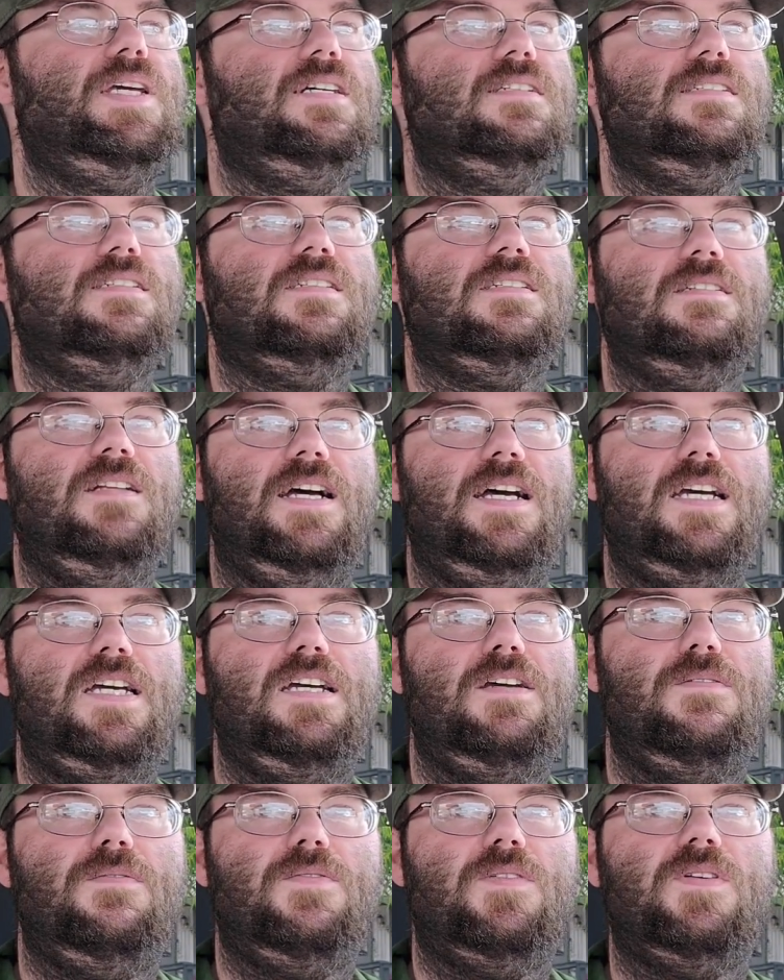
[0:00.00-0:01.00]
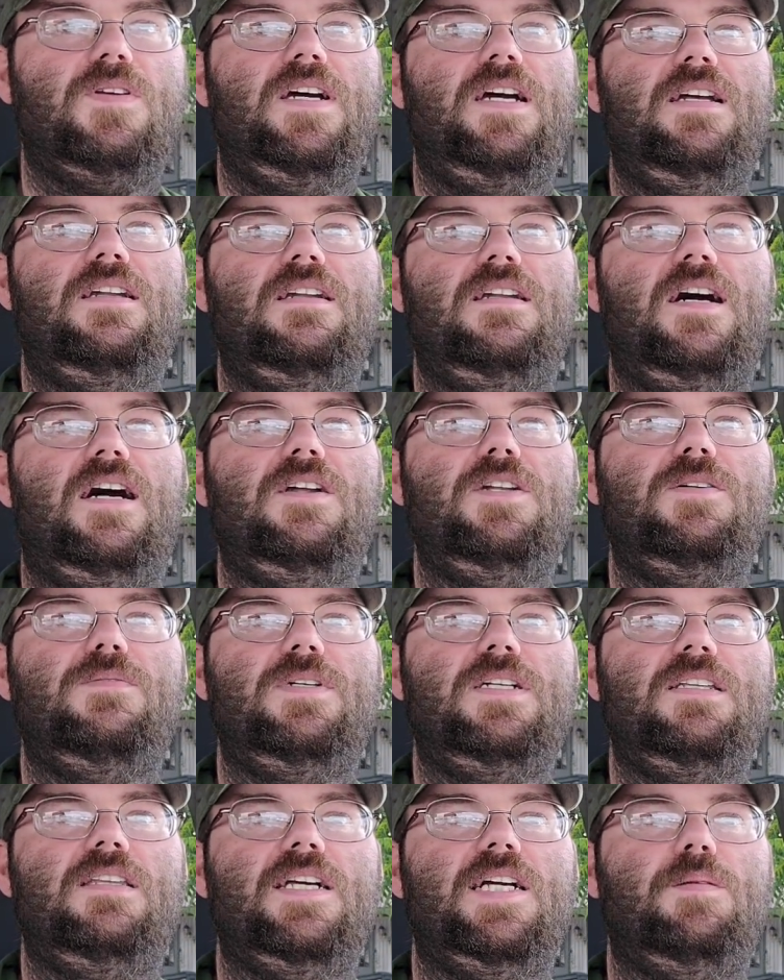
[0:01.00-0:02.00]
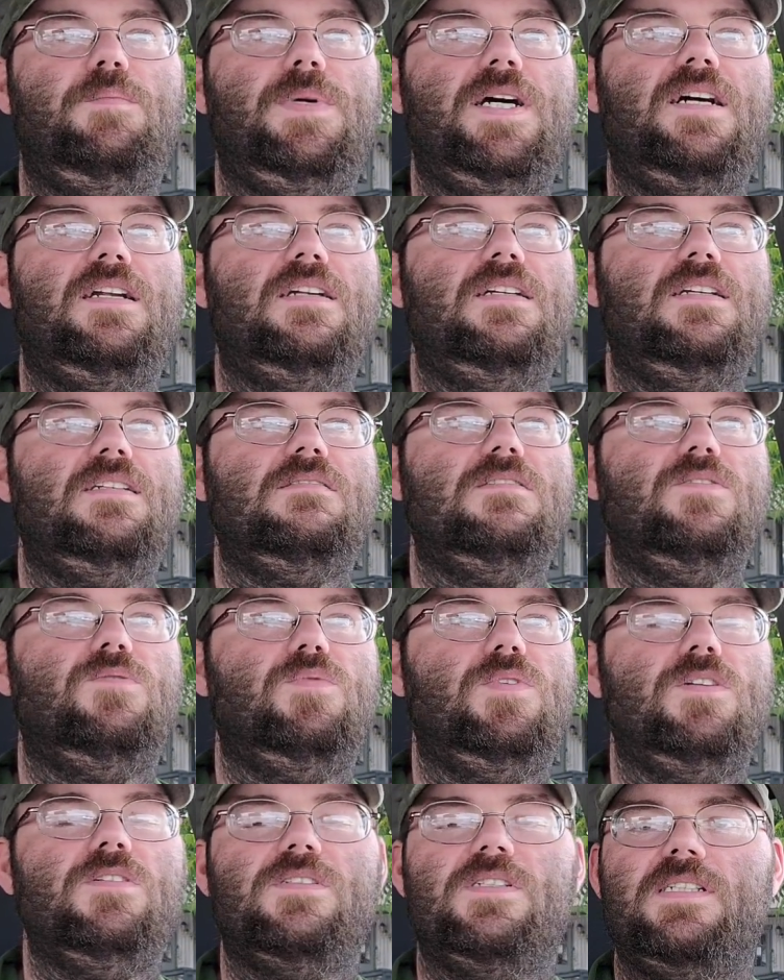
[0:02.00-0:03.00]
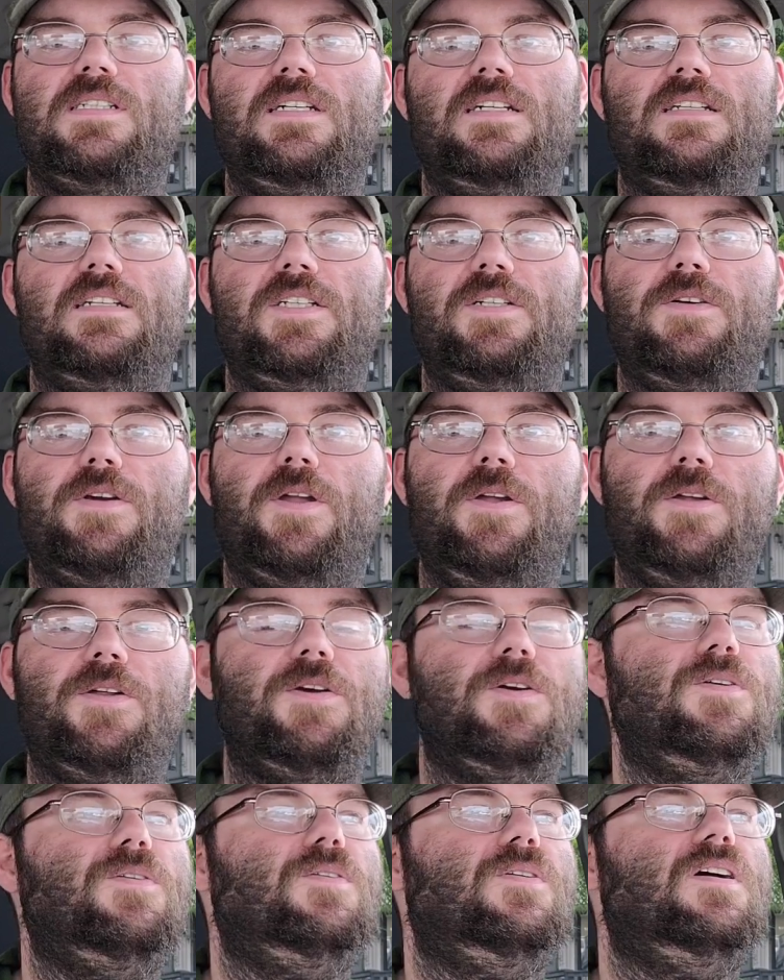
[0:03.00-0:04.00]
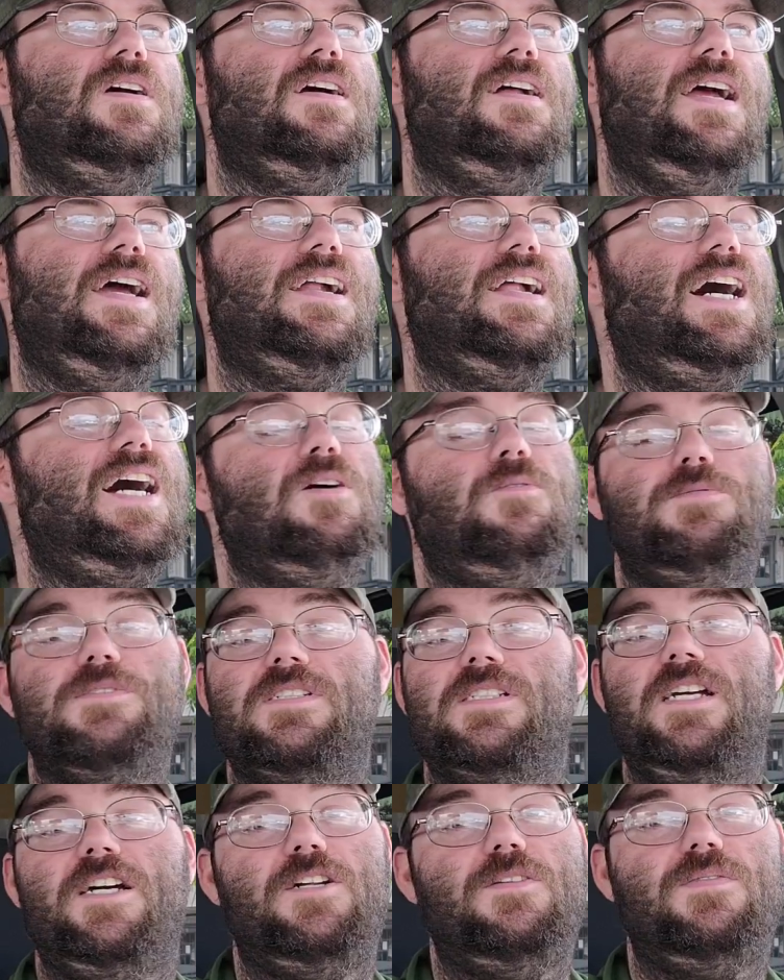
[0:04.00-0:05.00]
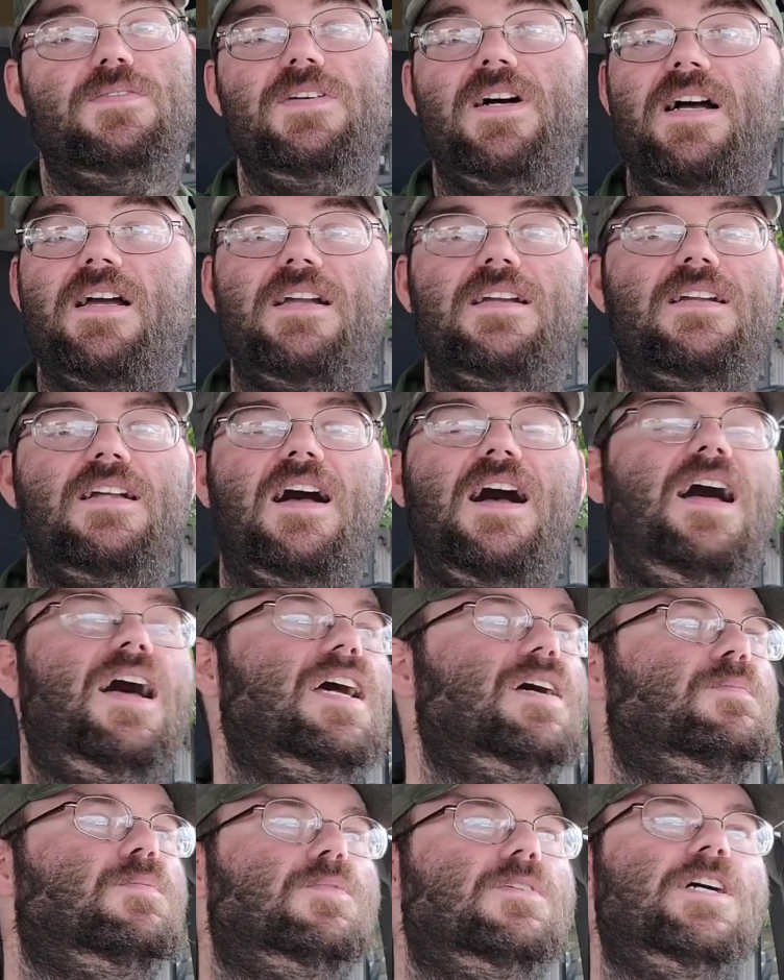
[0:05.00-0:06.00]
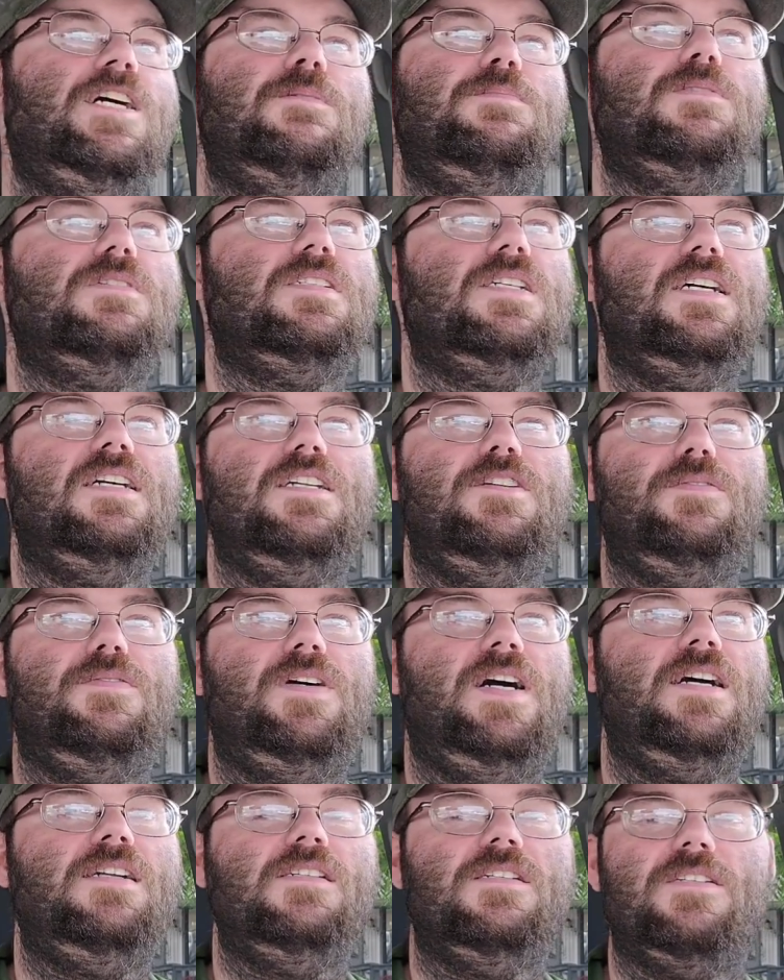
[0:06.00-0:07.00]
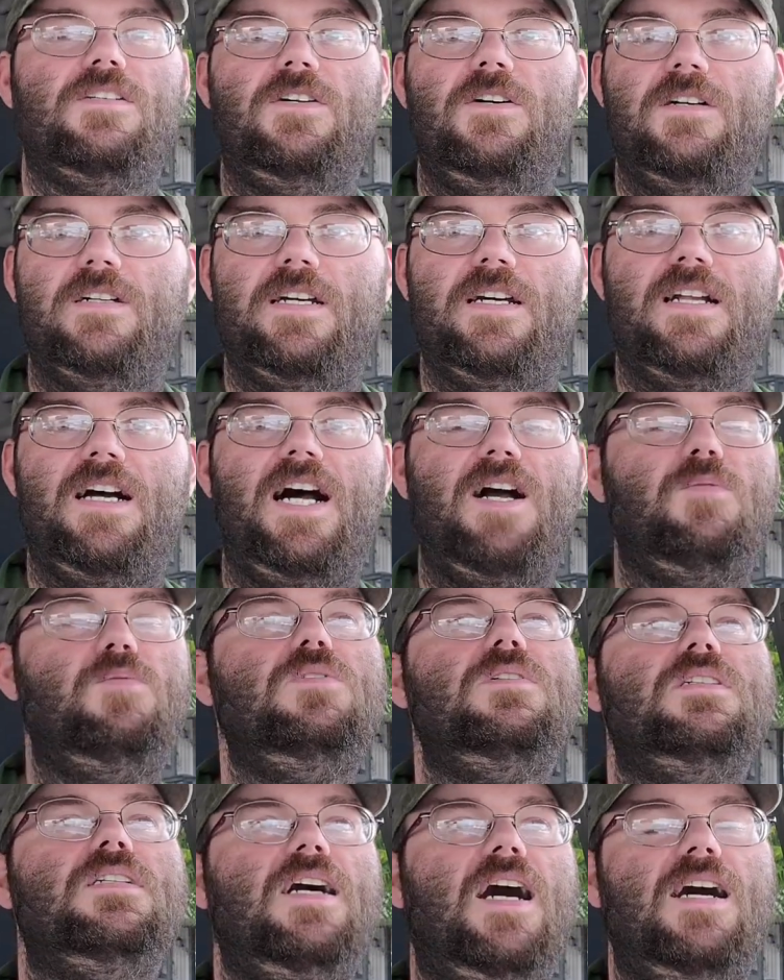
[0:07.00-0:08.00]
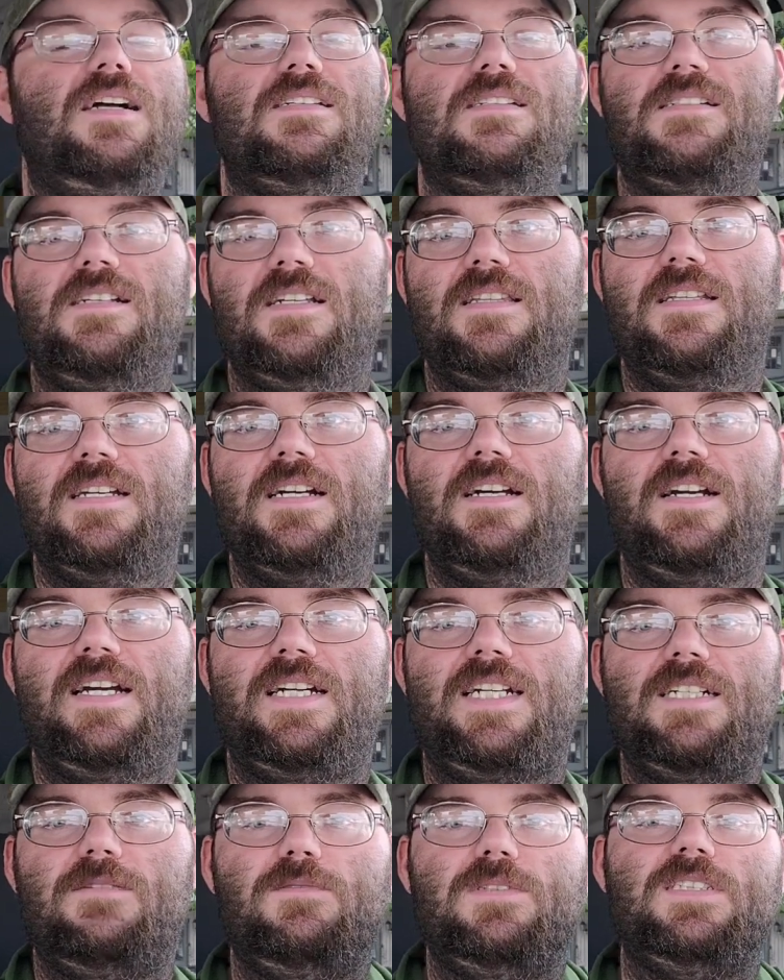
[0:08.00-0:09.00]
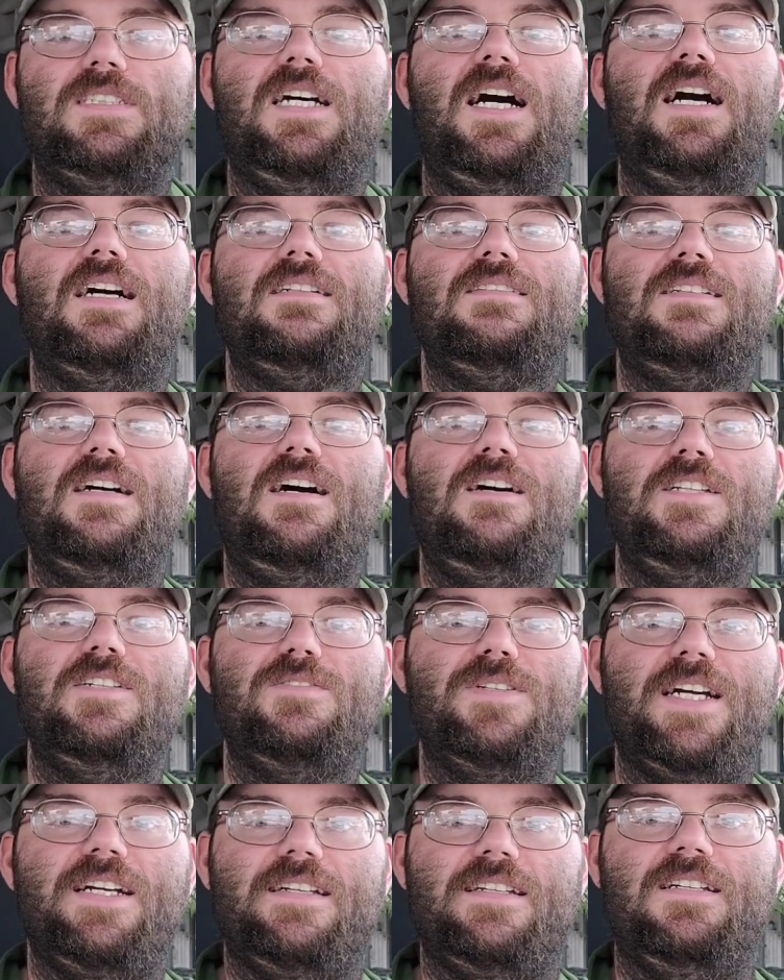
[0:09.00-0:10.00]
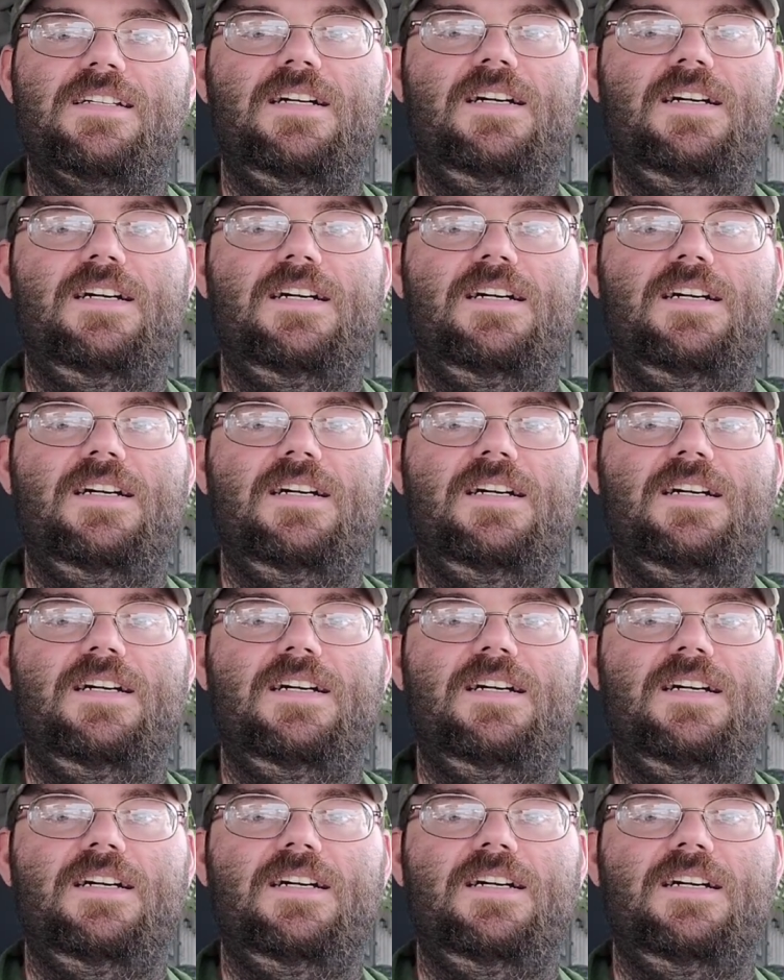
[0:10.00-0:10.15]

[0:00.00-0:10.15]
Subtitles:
enslaved and not do anything about it is the worst thing that you can do, and I was gonna fight. I am 100% Defiance incarnate. I will not sit there and I will not tolerate it.